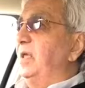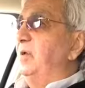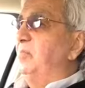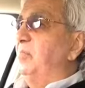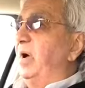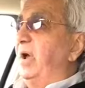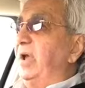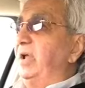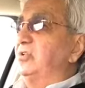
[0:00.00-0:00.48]

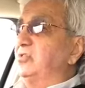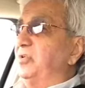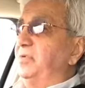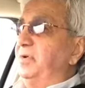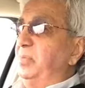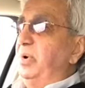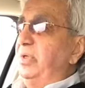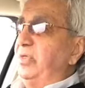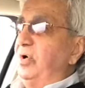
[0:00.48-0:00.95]
My
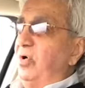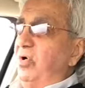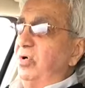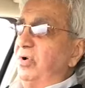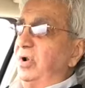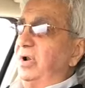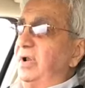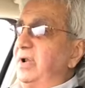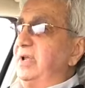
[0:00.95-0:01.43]
interview with
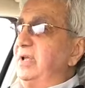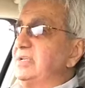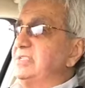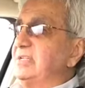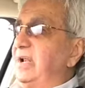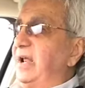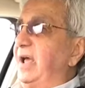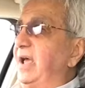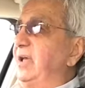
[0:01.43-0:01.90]
Oral and
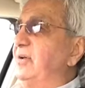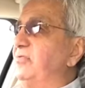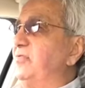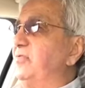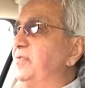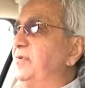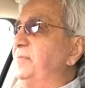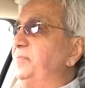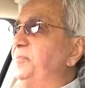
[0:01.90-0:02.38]
his life,
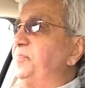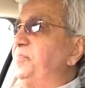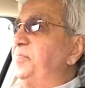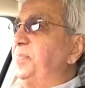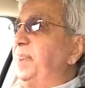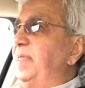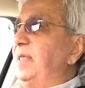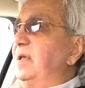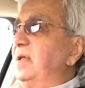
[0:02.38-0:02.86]

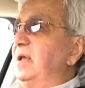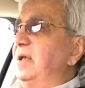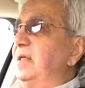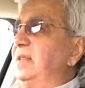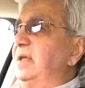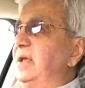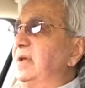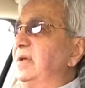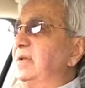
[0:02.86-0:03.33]

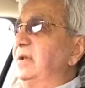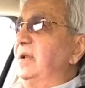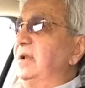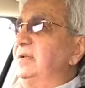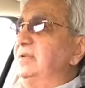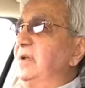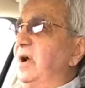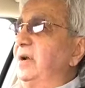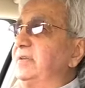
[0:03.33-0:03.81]
the
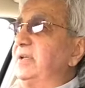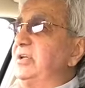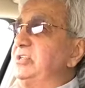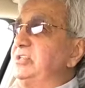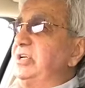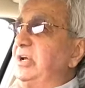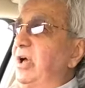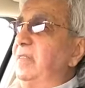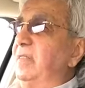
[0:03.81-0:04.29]
entire
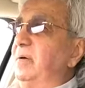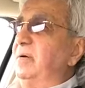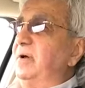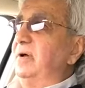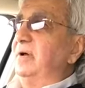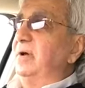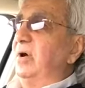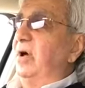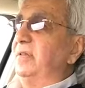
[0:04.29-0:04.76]
teaching on the
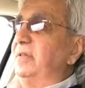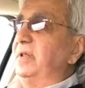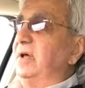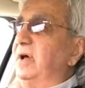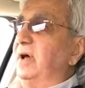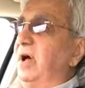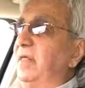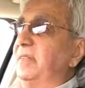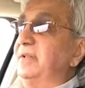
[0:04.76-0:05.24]
on the
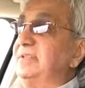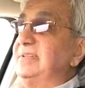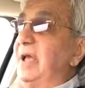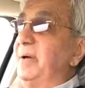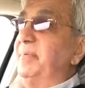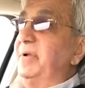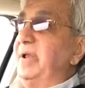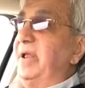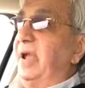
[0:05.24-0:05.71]
on the
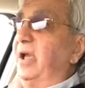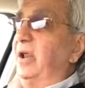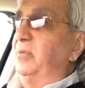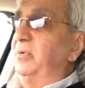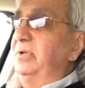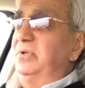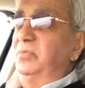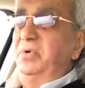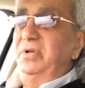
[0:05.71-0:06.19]
tabernacle
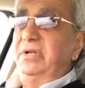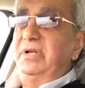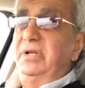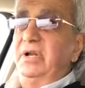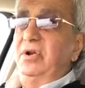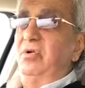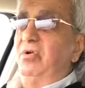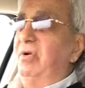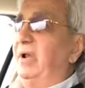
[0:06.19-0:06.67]
we, we did
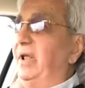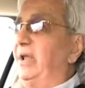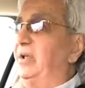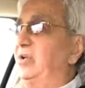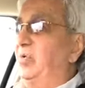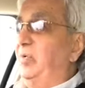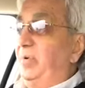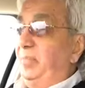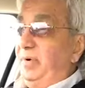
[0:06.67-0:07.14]
in
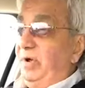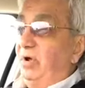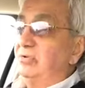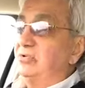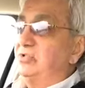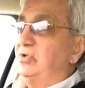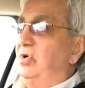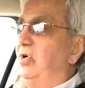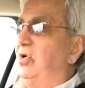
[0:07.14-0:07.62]
Orlando will be
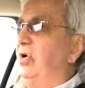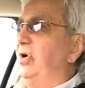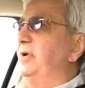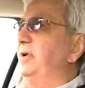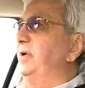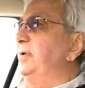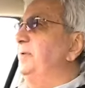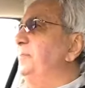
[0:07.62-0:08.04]
also on.